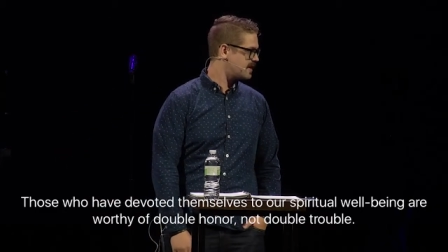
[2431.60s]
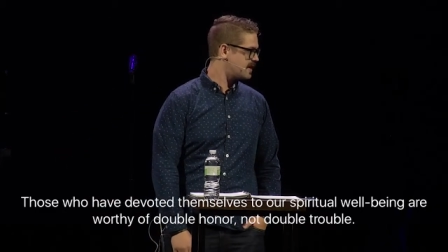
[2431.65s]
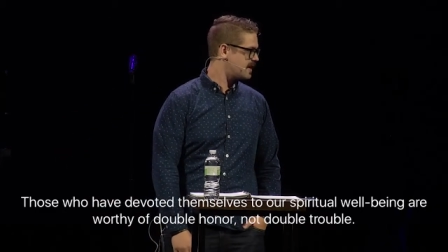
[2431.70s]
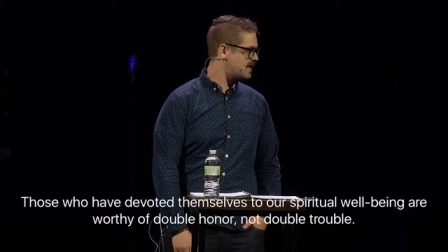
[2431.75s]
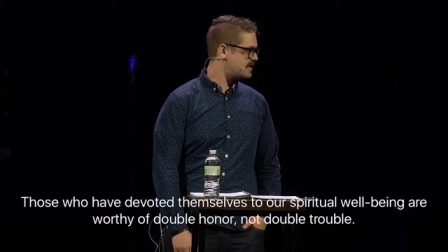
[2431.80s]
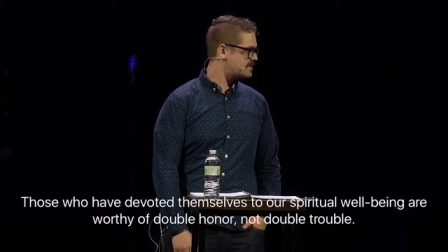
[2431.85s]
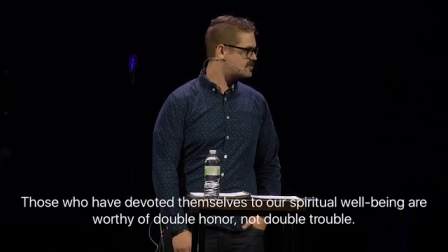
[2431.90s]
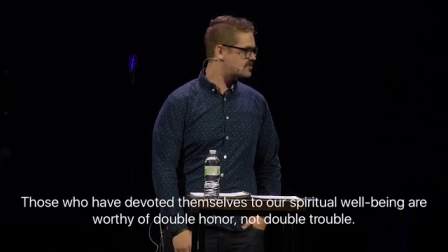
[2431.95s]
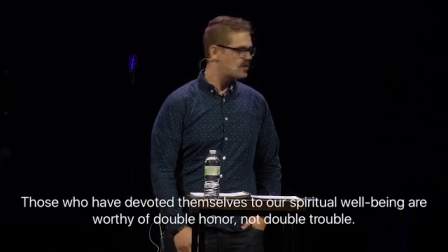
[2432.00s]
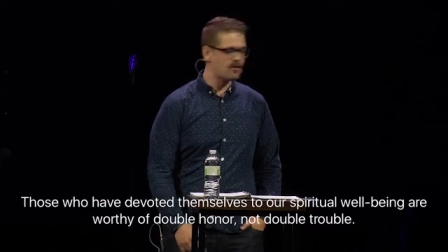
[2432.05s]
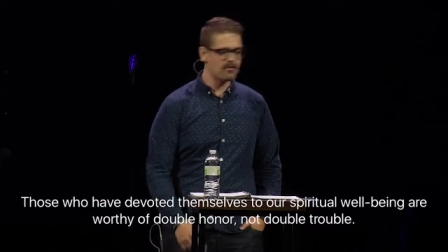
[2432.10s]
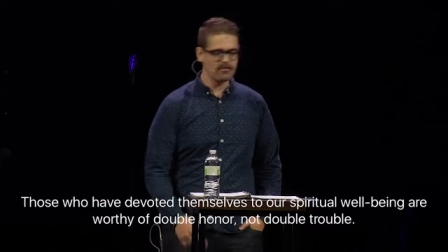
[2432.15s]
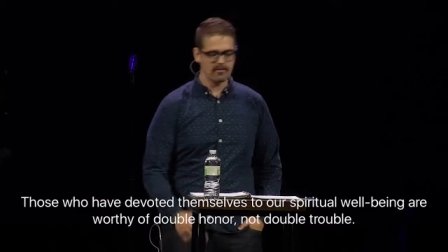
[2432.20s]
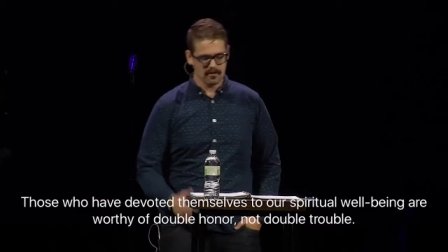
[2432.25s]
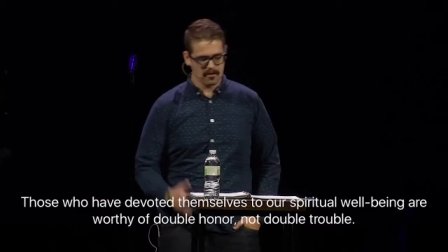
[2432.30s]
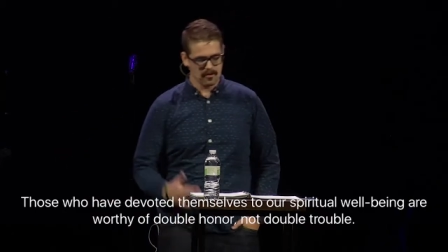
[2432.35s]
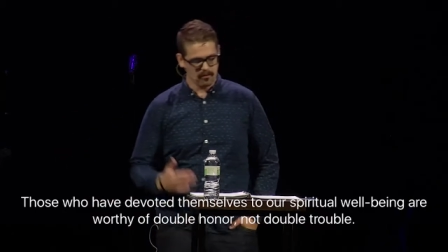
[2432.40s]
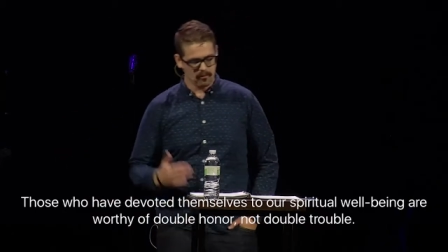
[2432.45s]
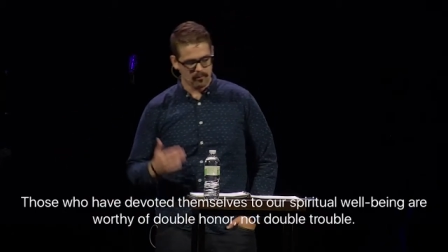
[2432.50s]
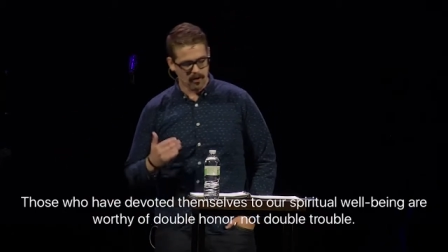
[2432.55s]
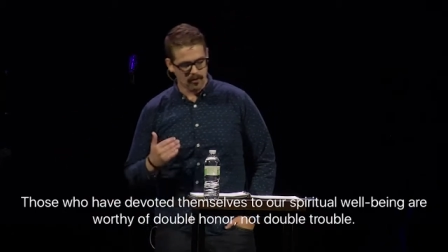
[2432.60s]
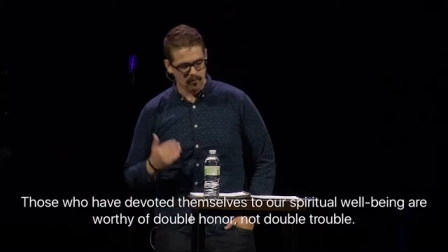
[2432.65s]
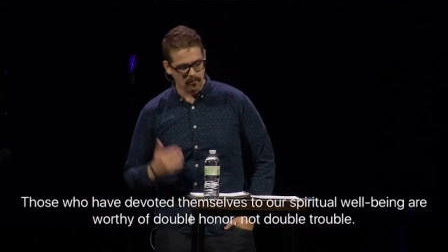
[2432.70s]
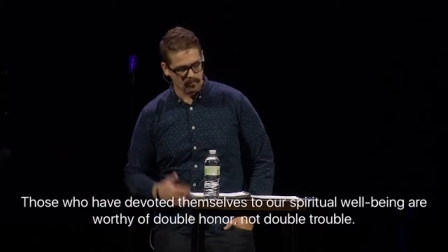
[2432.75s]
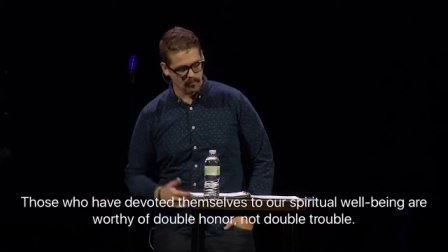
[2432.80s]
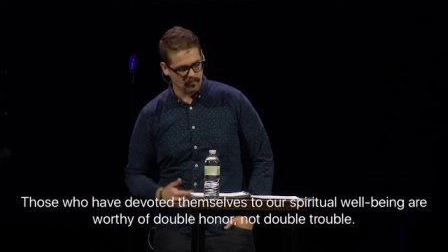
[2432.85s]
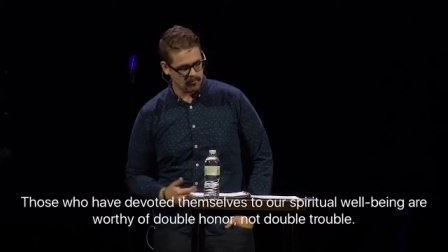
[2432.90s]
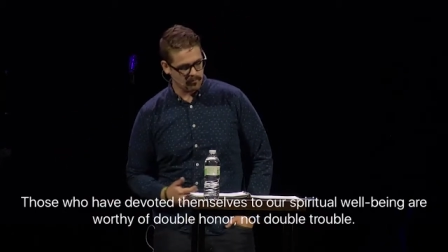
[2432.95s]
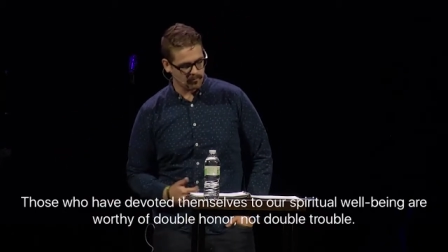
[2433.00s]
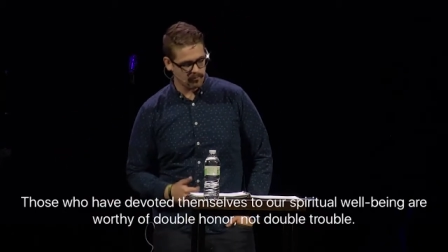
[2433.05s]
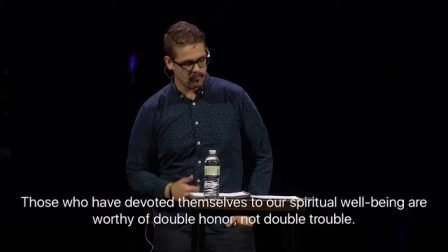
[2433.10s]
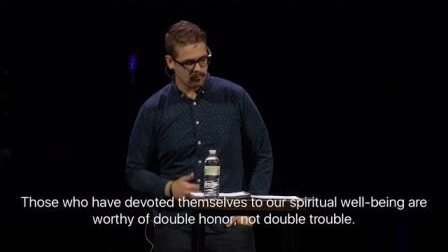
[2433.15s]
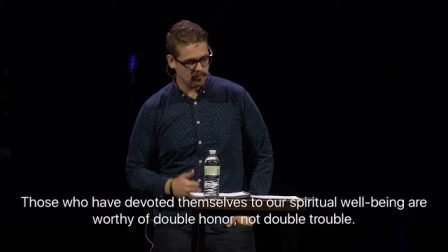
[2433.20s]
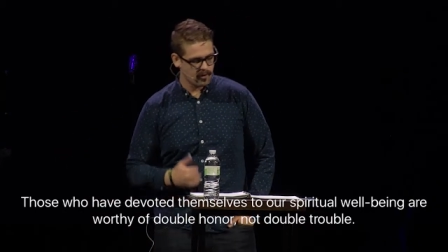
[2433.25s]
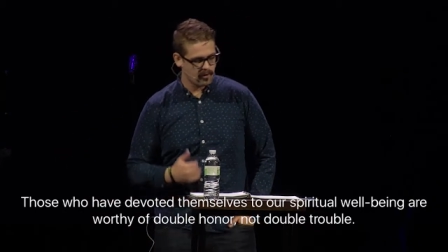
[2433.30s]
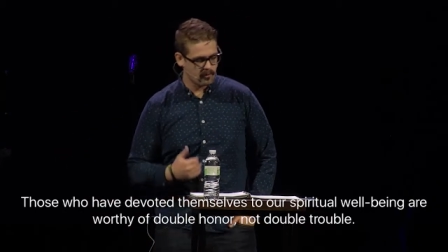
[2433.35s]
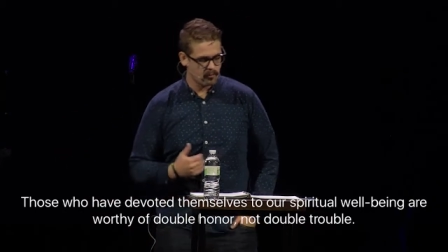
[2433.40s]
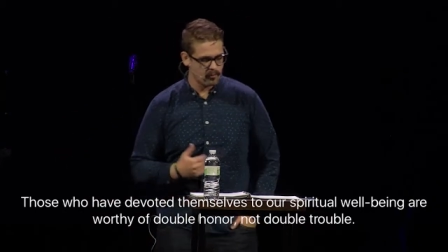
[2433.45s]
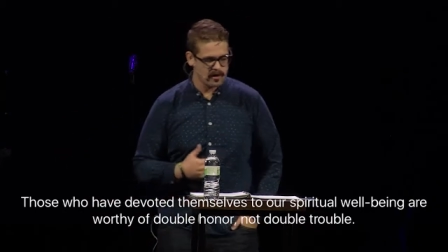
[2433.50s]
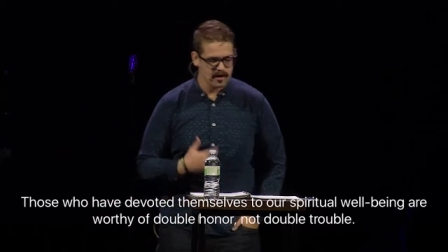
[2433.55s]
And so
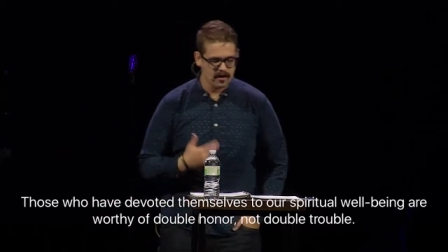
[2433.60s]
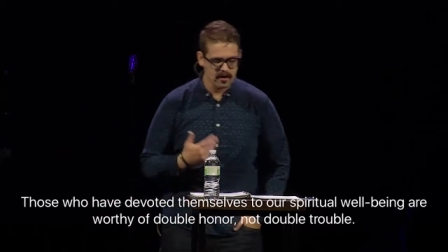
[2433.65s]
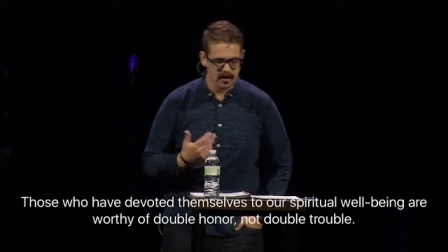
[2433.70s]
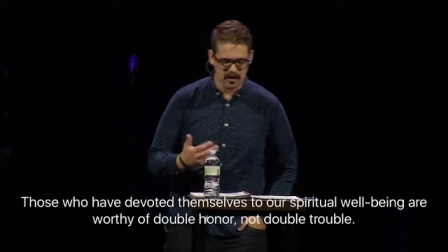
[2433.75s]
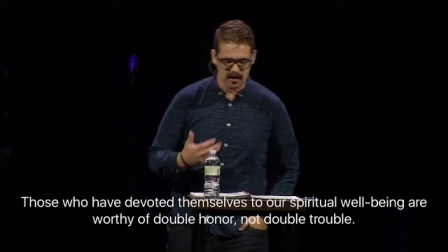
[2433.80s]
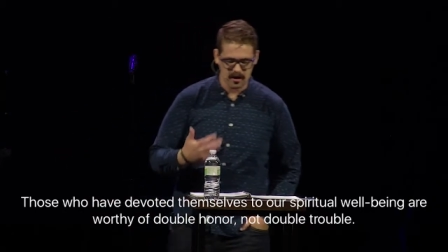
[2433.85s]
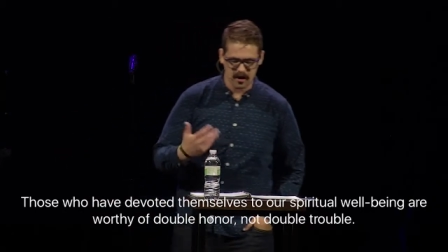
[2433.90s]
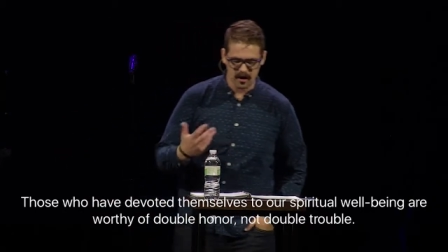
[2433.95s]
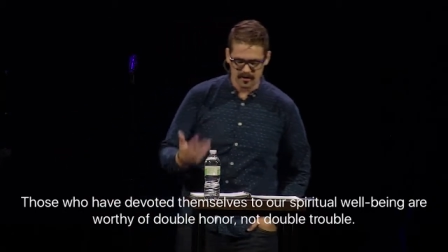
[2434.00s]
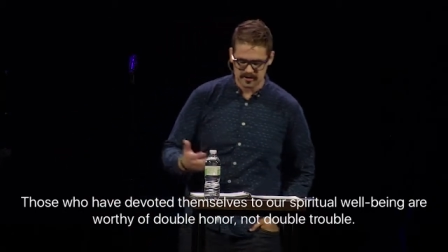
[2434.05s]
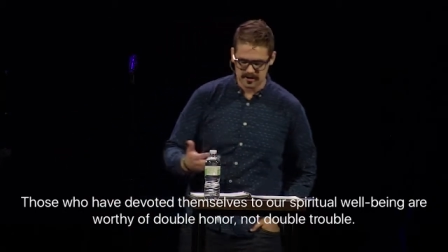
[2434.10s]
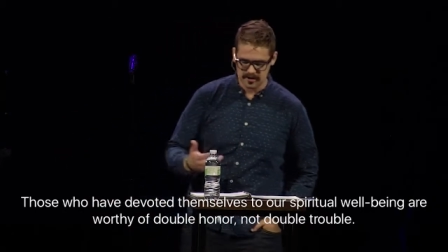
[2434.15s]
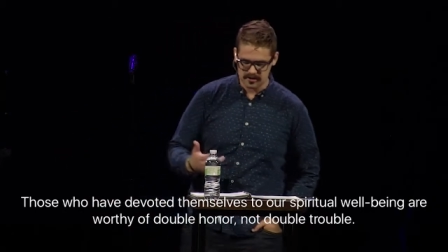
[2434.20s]
what we are called